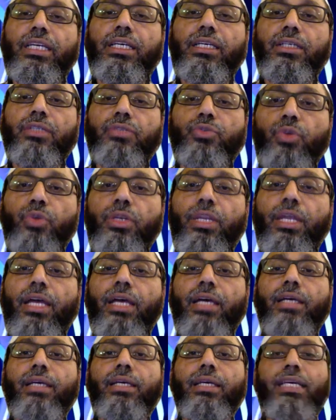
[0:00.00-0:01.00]

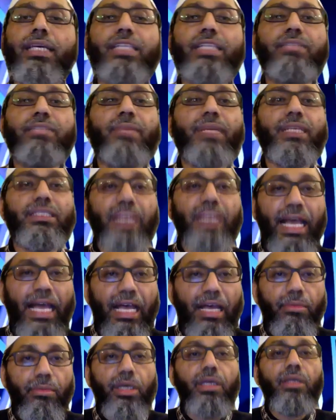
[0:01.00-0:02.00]
Sunnah, Ijma,
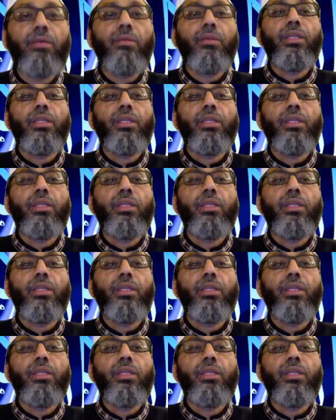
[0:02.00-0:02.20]
Sahaba,